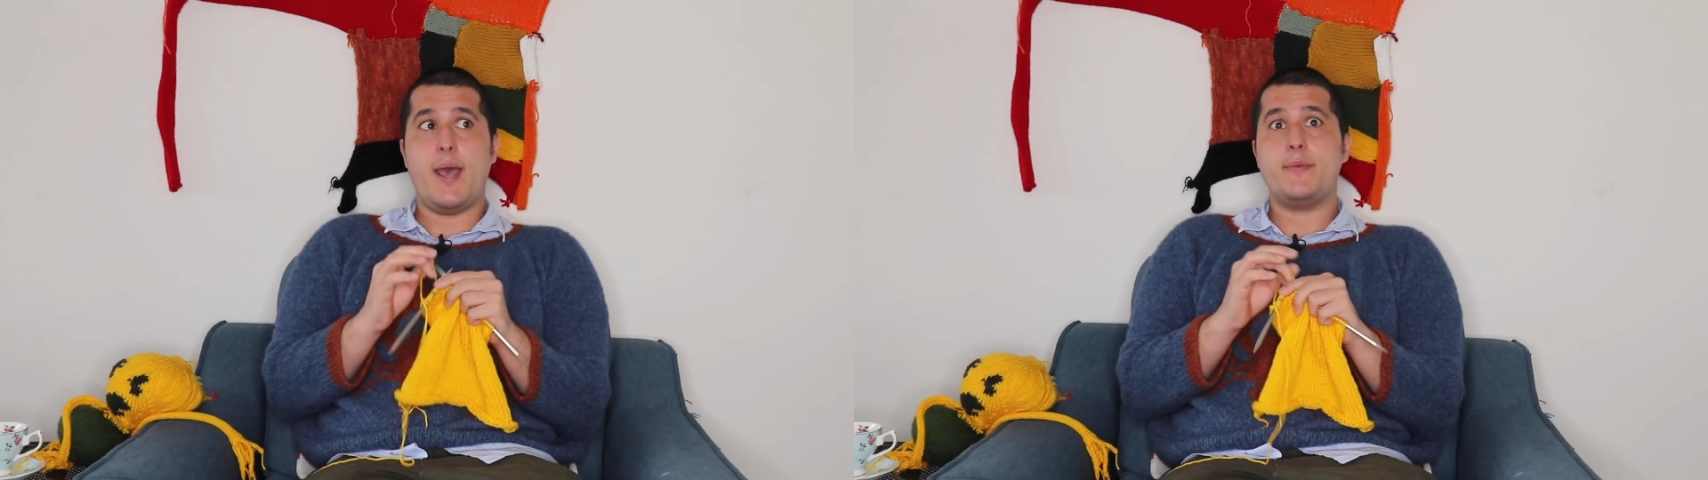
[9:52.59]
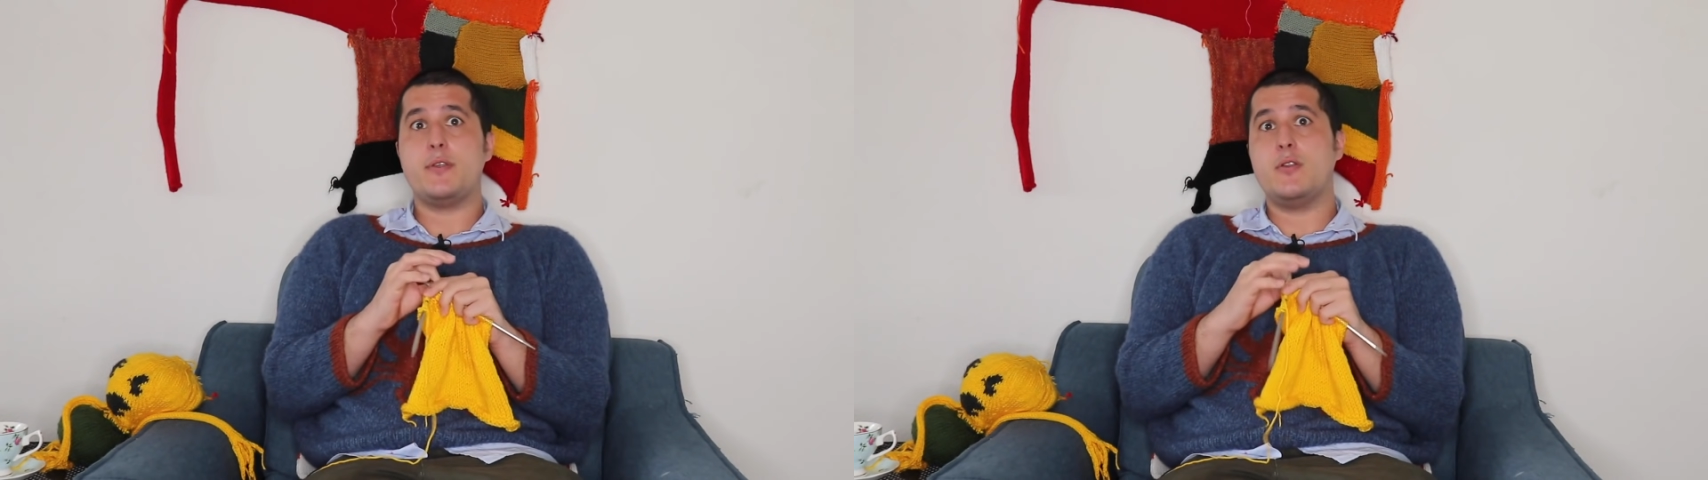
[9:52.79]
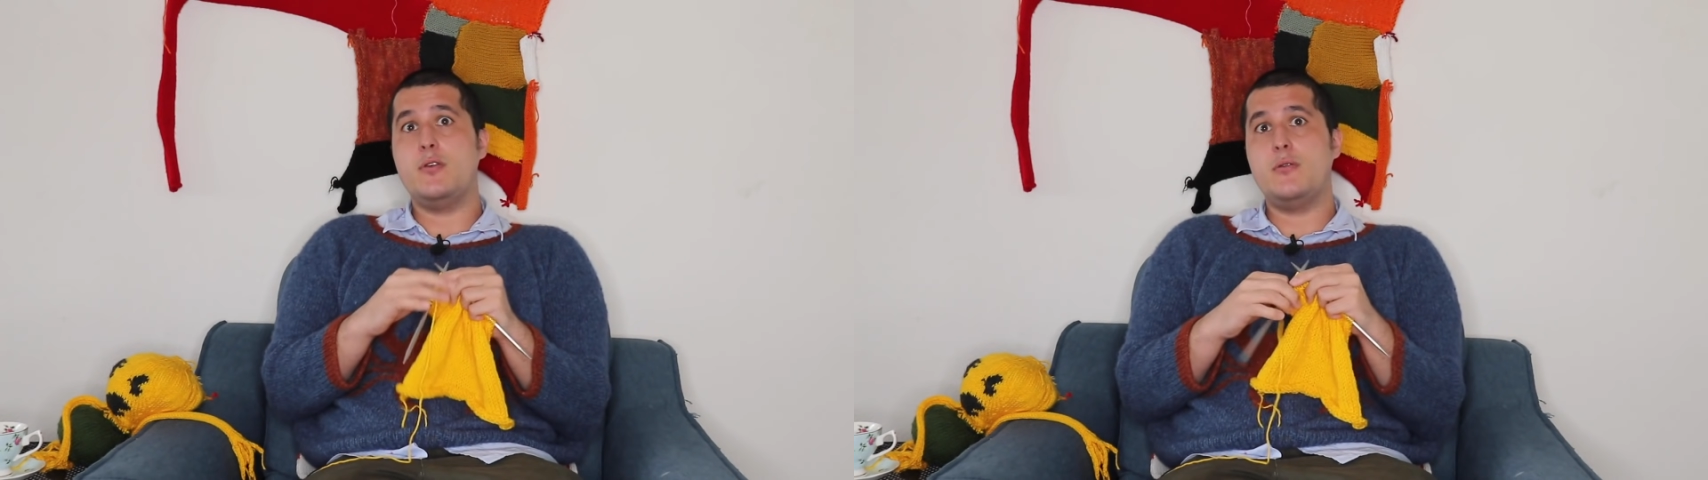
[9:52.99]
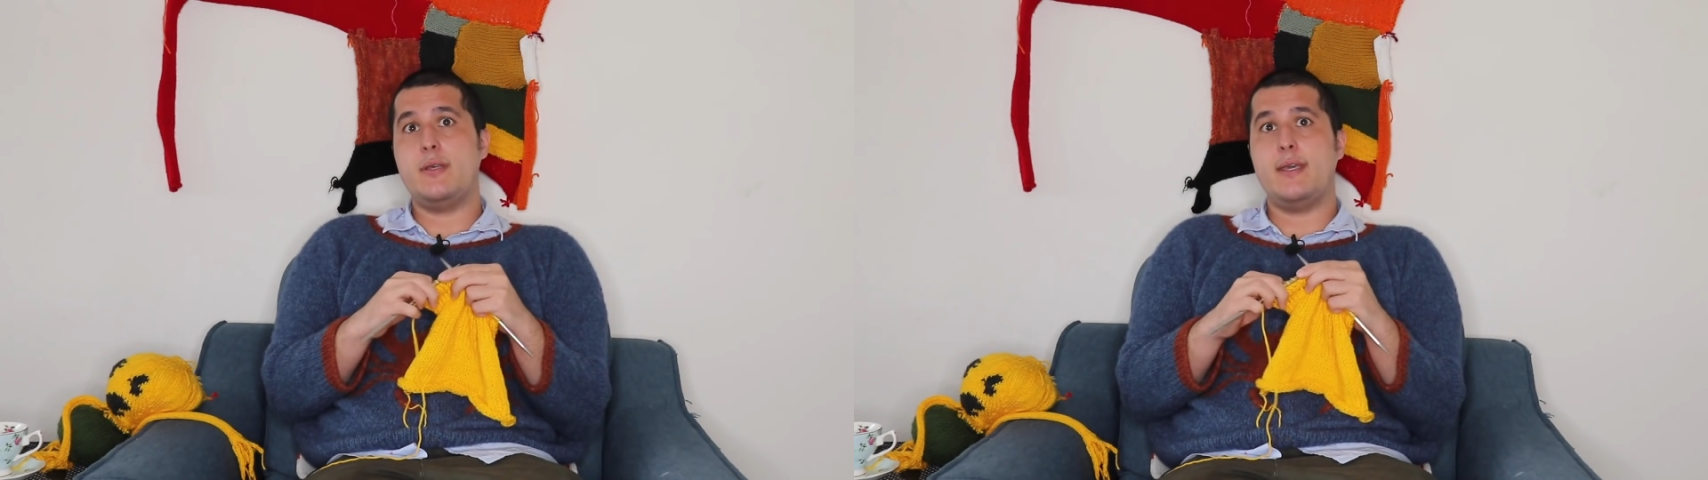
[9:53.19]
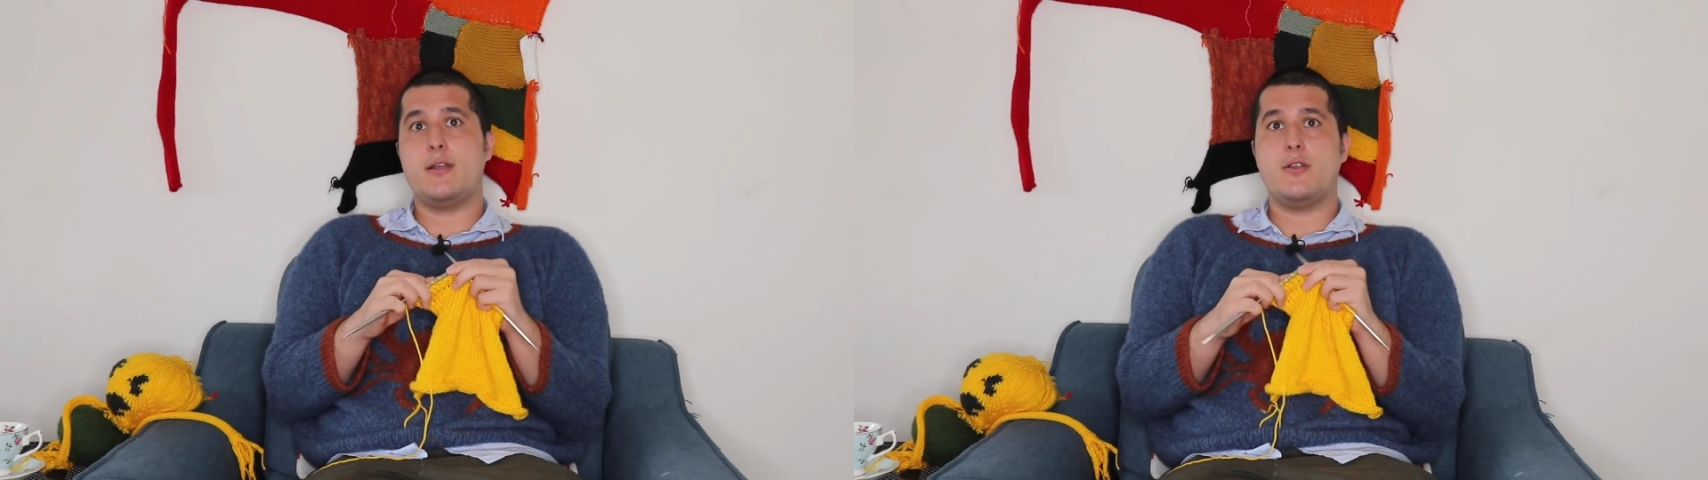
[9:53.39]

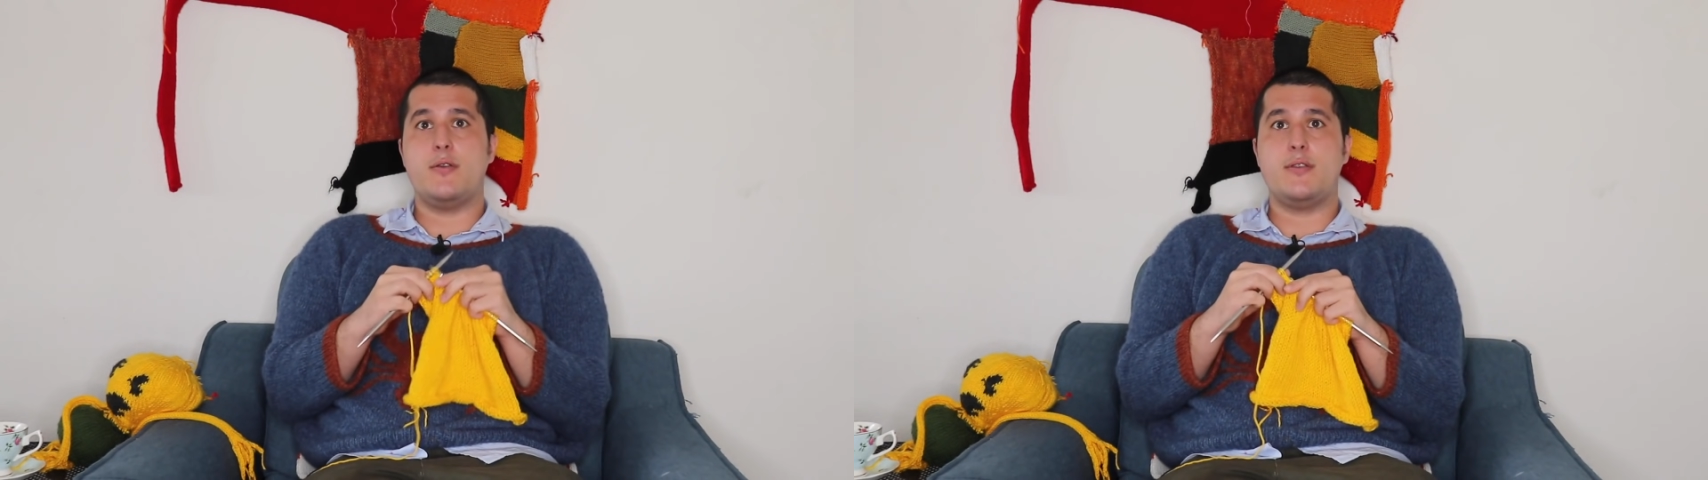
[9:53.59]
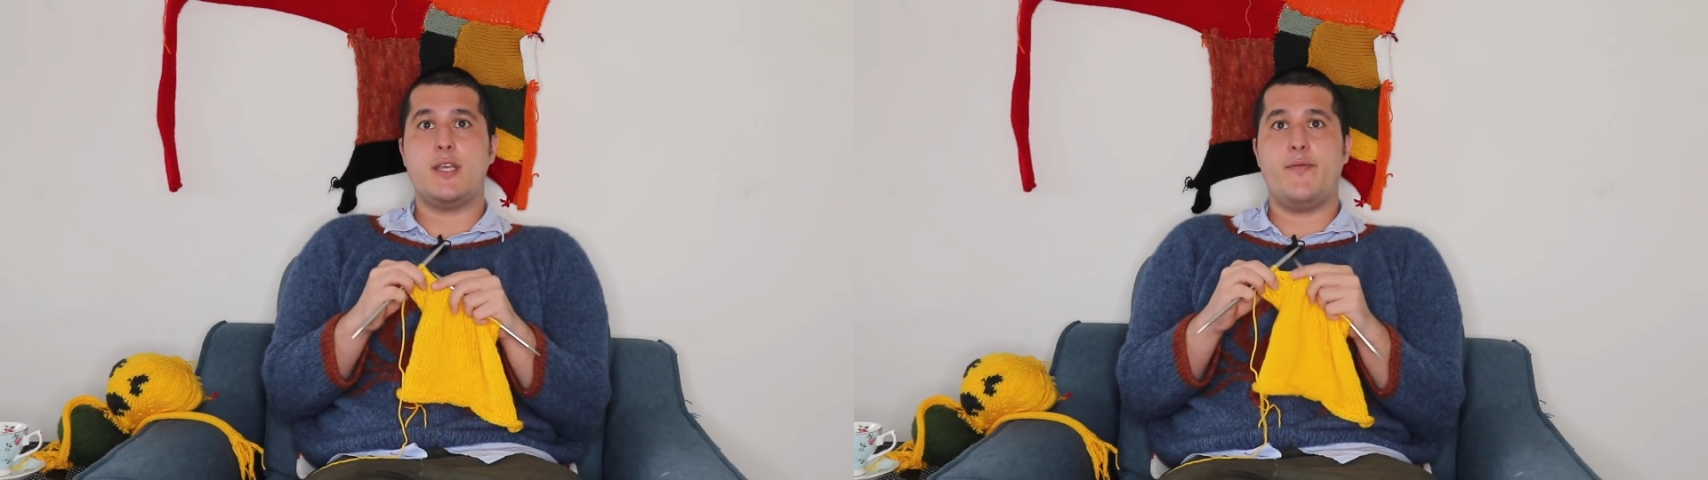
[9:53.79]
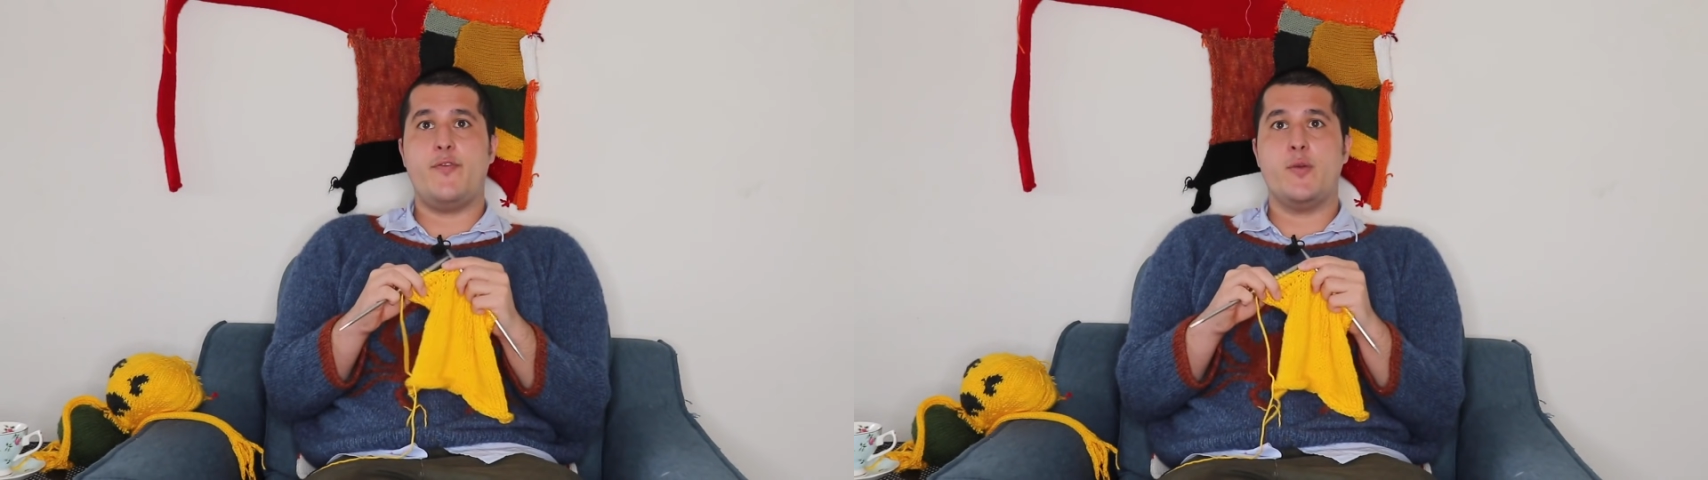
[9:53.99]
absolutely include some